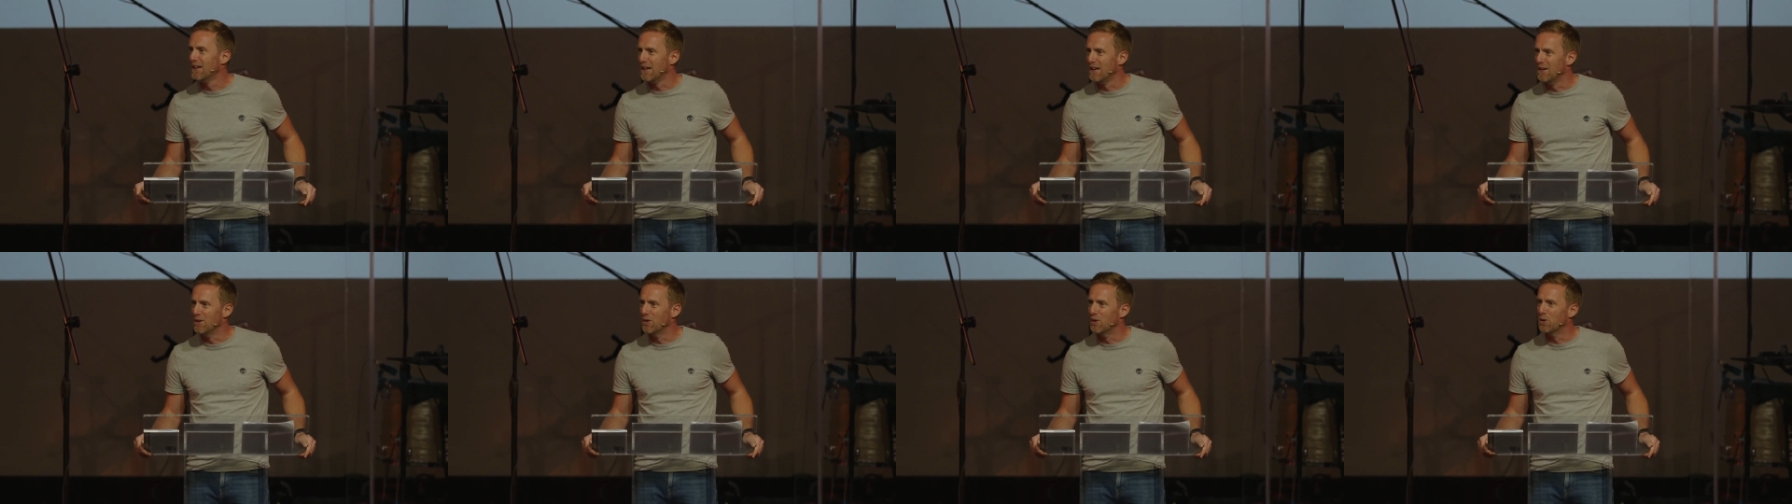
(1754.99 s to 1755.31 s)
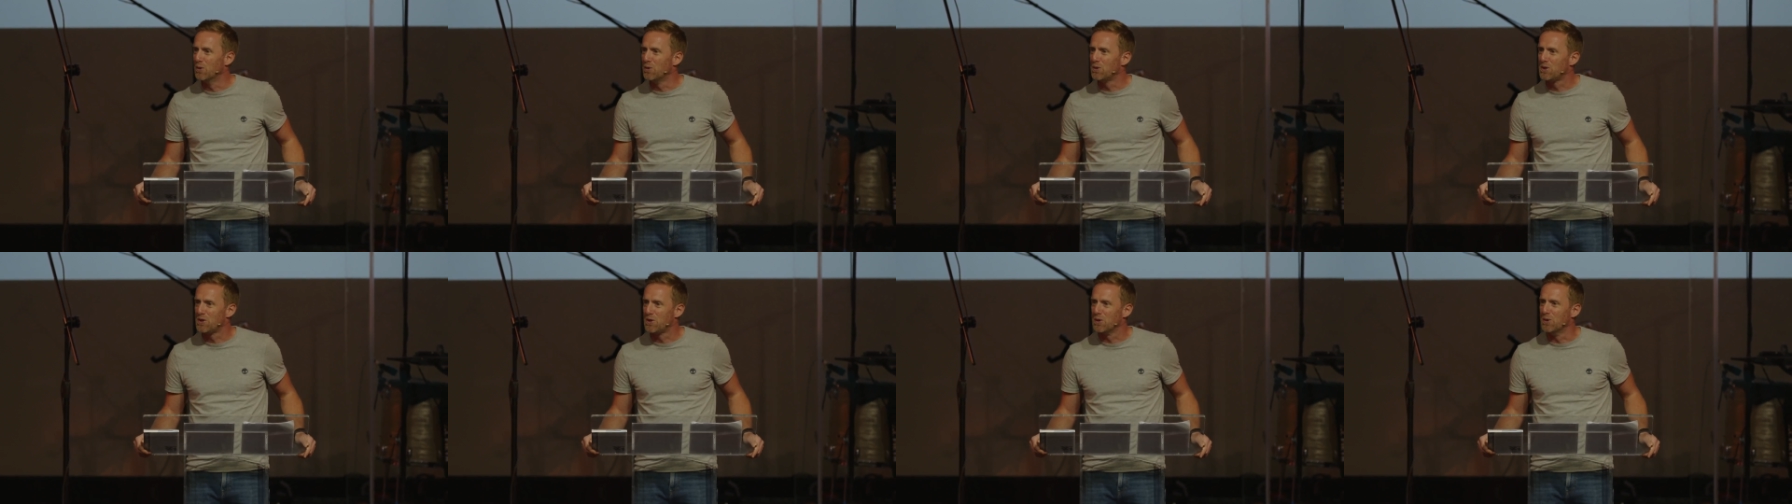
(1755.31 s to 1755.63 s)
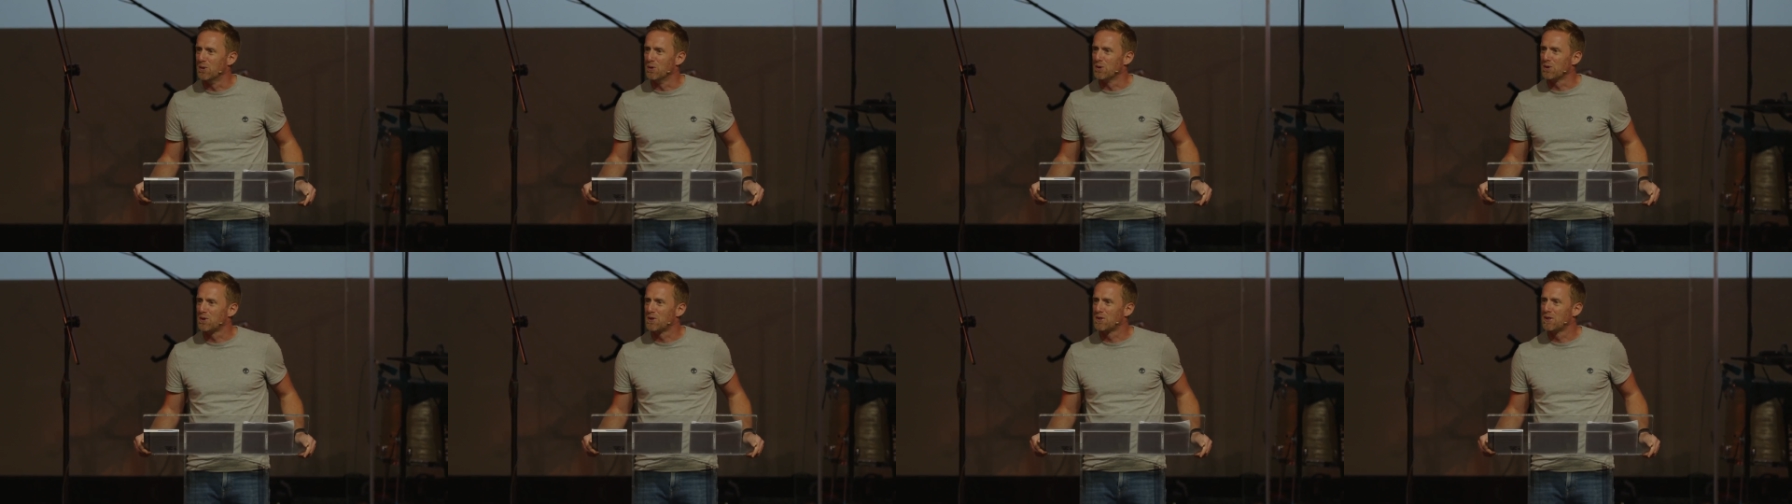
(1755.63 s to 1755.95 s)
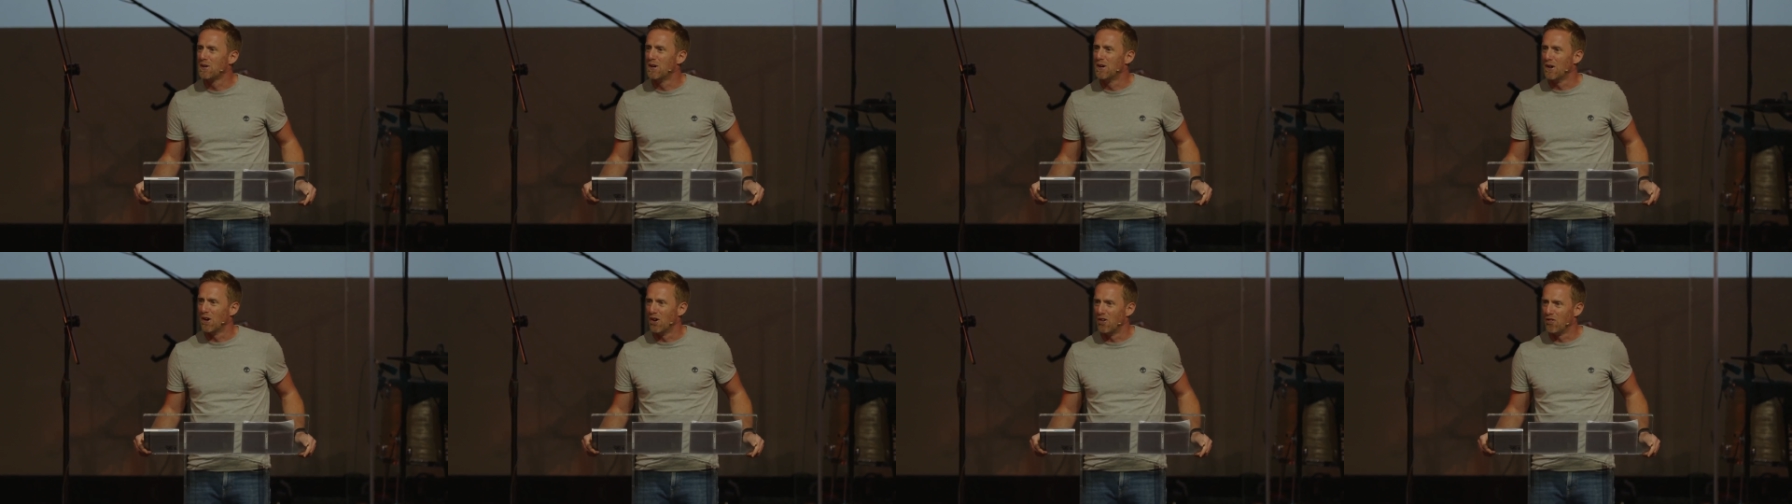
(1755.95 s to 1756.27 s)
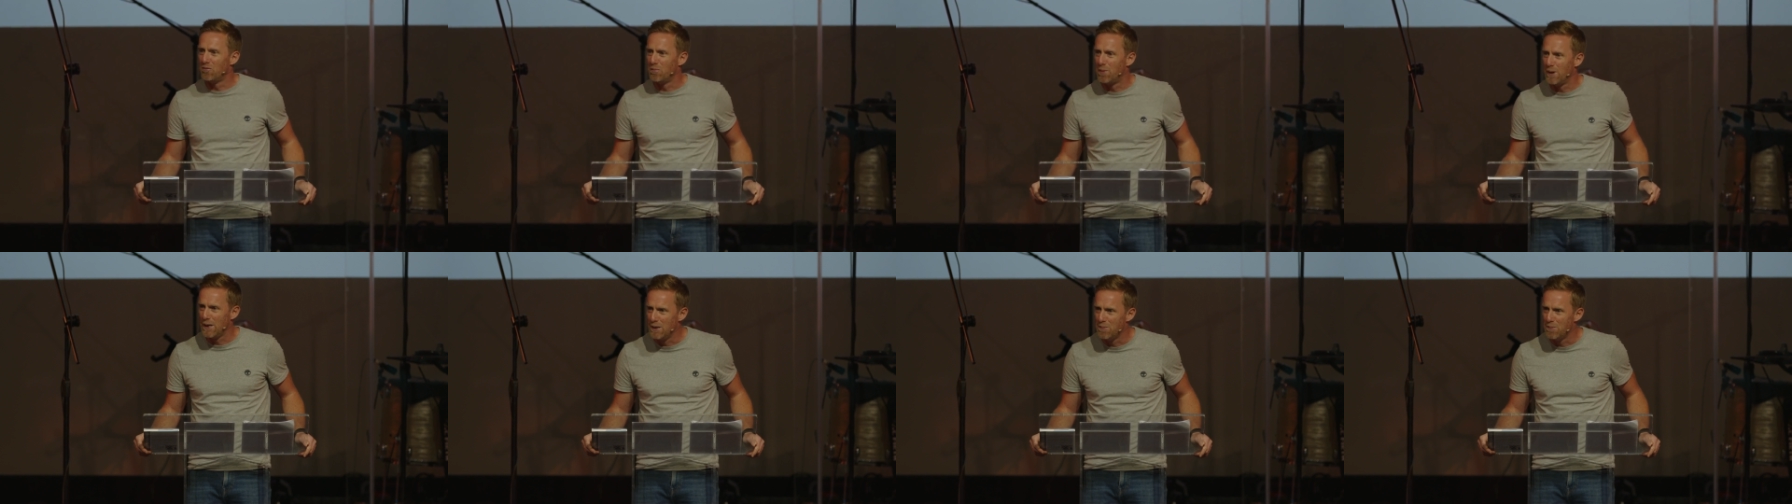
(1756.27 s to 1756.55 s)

in all sorts of